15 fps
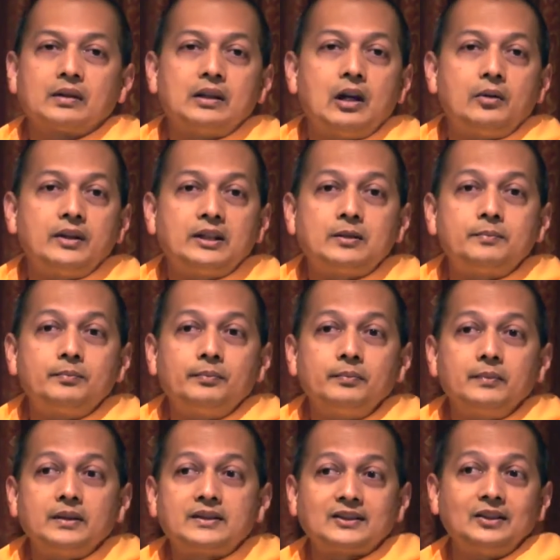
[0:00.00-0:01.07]
Now it
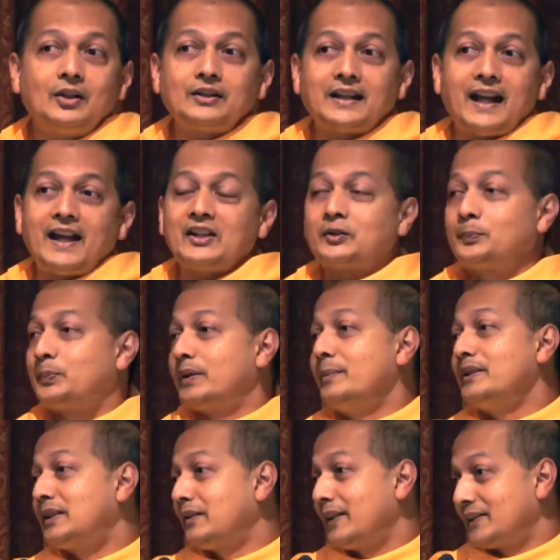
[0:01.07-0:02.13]
it's not as
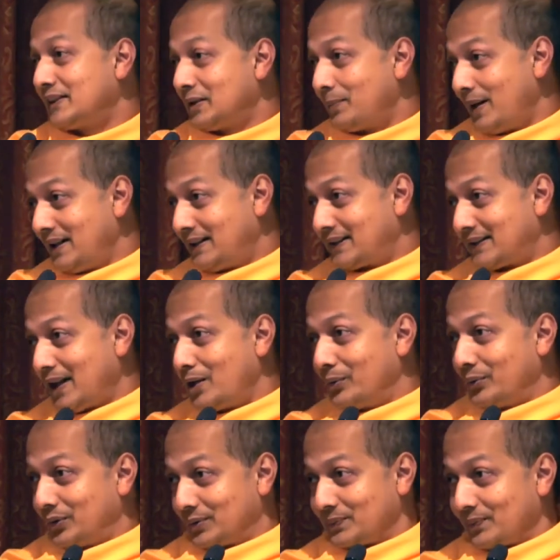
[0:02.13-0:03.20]
primitive as it might
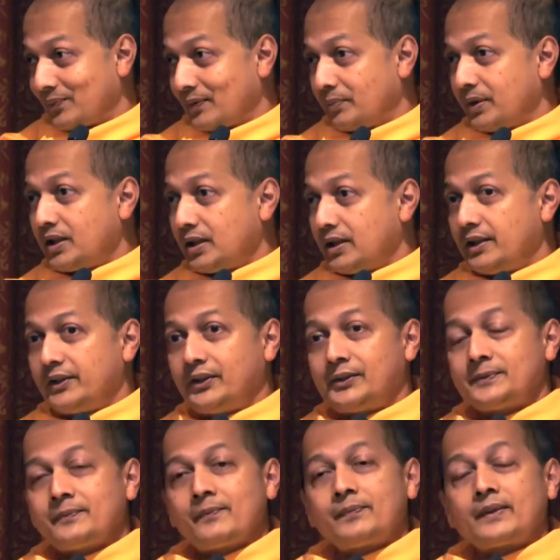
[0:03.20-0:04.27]
sound
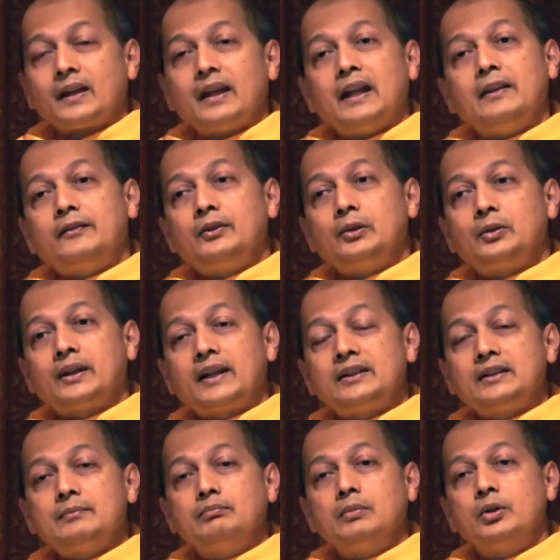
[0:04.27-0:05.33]
because if you look
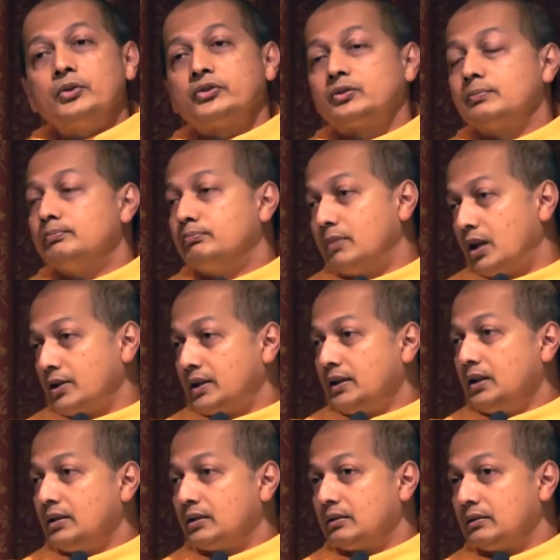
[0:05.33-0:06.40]
at the most
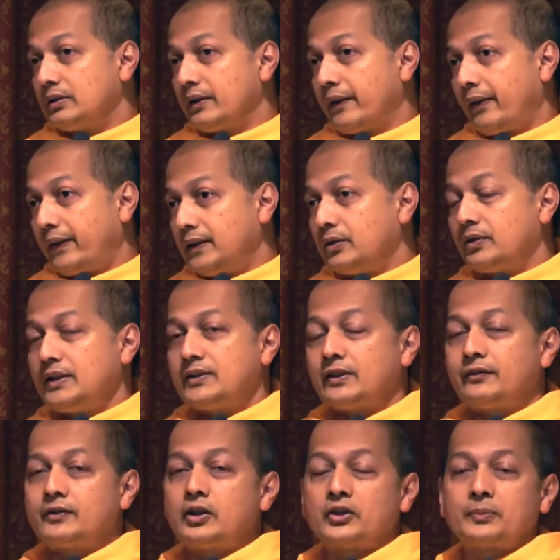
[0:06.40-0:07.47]
modern theories
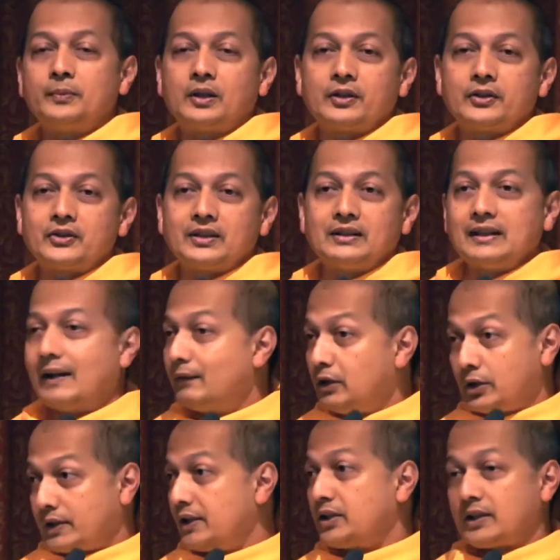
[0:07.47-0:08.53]
of cosmology. I will
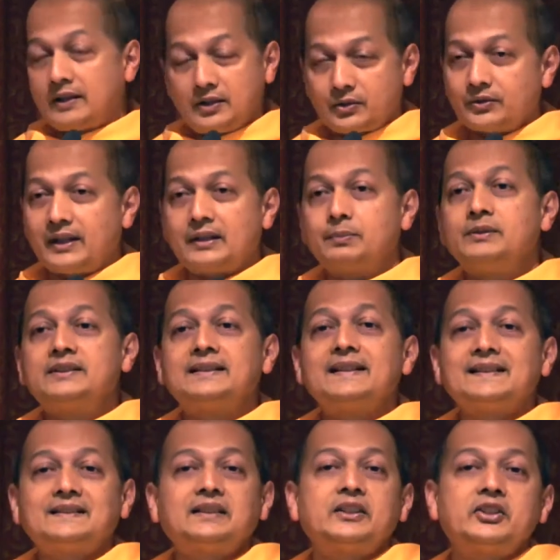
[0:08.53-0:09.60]
not enter into that, but
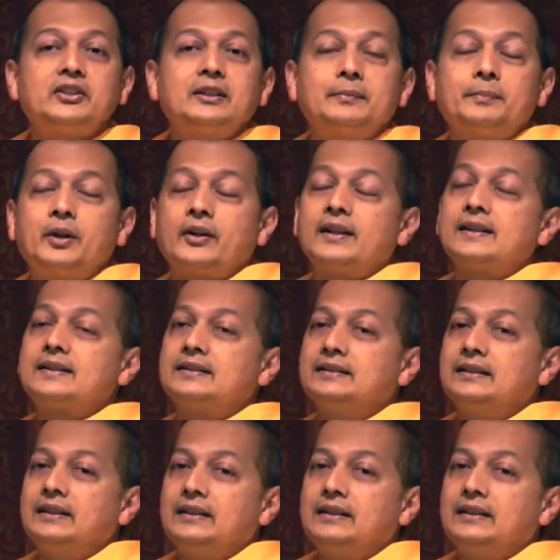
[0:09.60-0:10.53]
just touching upon it.